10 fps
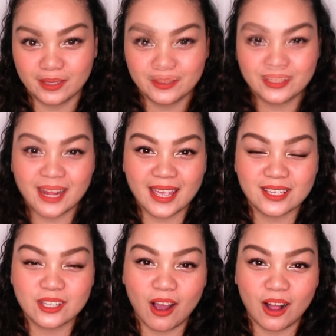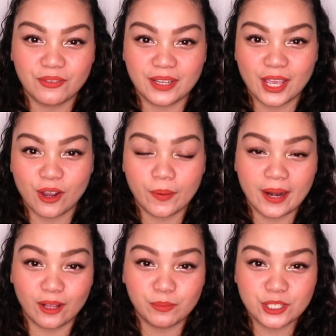Today is a haul video where
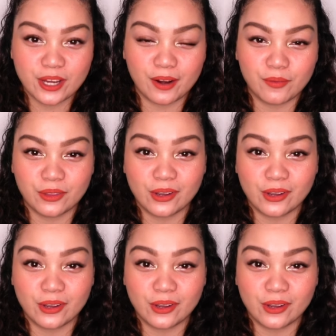I'll be sharing with you